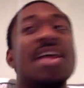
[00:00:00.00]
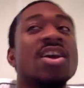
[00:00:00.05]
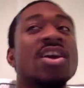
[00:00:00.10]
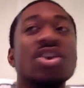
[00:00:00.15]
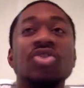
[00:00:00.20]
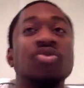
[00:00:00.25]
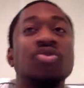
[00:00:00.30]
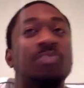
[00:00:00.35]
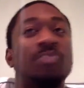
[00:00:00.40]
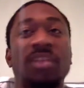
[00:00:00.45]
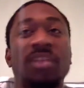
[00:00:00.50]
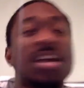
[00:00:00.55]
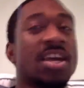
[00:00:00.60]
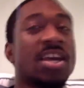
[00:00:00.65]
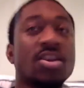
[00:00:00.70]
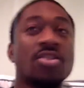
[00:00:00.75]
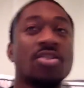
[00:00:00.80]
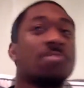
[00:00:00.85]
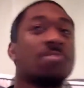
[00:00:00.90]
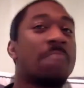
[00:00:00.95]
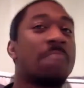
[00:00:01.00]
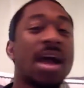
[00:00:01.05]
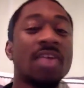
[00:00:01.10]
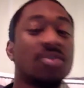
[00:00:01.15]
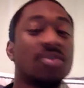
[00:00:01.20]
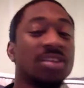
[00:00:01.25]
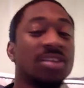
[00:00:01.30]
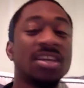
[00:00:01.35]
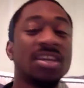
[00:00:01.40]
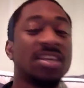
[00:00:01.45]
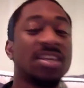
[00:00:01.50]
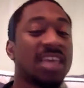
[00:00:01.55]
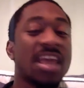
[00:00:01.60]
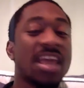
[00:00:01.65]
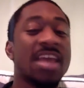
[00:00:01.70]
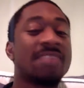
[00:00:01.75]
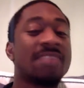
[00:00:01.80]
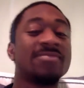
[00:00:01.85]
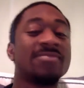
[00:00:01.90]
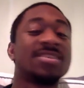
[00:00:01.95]
Play your minor league
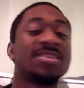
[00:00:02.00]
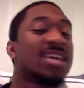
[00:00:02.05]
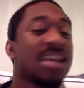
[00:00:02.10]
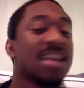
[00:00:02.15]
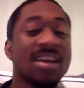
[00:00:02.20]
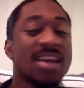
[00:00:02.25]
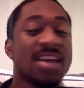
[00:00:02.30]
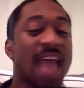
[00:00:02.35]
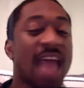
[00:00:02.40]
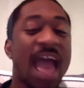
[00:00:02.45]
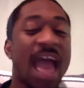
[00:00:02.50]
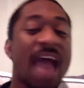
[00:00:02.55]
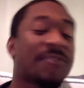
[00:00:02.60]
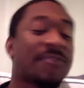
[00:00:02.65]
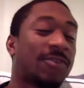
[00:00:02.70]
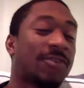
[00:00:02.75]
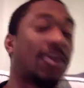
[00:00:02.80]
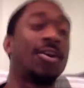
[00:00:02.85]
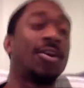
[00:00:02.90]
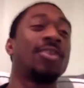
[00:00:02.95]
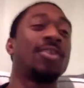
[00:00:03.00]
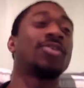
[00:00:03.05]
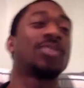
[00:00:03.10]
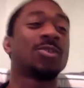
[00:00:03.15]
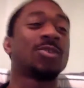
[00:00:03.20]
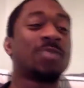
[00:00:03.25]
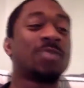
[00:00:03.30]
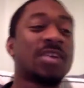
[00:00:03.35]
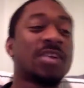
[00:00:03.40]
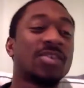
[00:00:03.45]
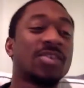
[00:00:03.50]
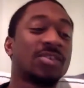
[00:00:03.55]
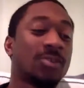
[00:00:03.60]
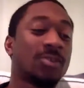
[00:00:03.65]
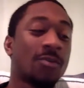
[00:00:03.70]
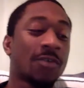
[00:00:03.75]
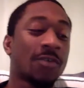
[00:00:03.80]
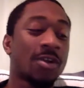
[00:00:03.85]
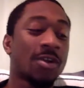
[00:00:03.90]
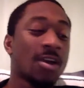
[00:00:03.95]
games after your suspension's
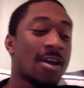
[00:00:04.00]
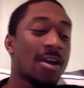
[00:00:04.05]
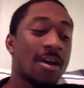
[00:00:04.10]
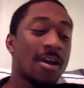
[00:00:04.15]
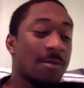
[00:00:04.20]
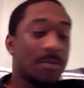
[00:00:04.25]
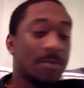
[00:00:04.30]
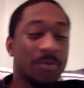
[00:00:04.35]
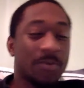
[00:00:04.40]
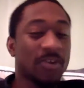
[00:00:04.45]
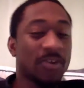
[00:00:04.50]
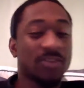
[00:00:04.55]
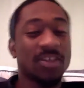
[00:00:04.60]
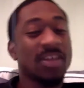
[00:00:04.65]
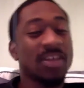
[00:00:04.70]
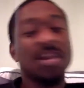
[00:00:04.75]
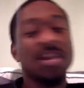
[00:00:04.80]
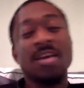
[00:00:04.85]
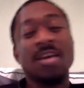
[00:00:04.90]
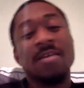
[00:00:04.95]
over. But personally,